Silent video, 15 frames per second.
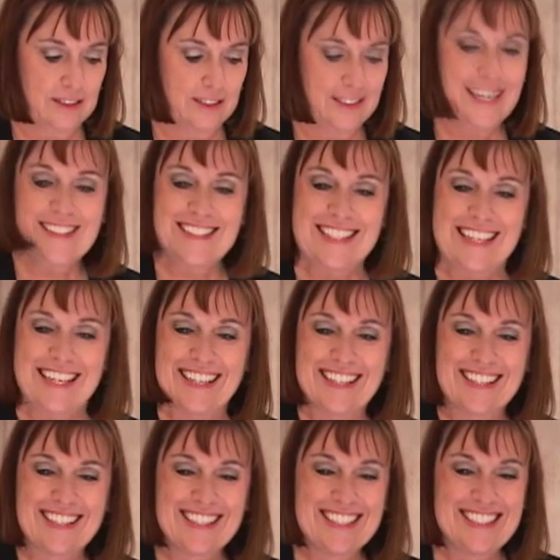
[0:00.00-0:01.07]
Jessie,
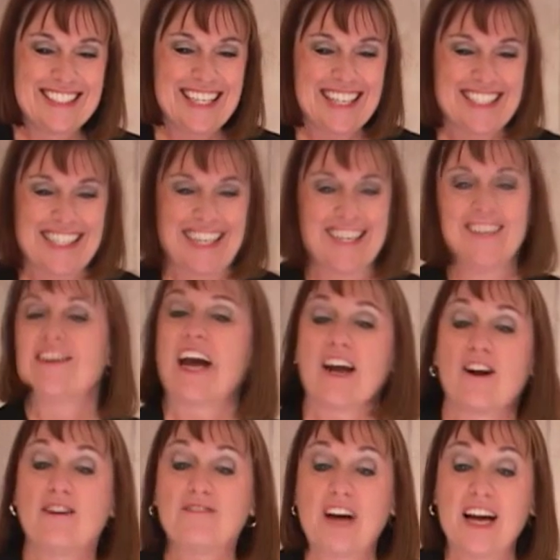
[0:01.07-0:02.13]
you got
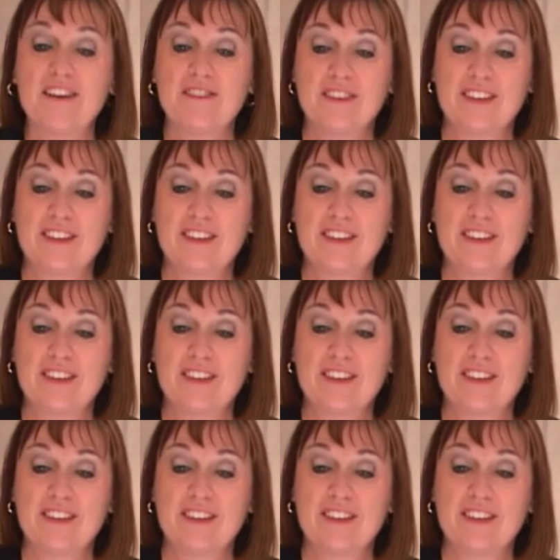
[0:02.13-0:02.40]
all 5?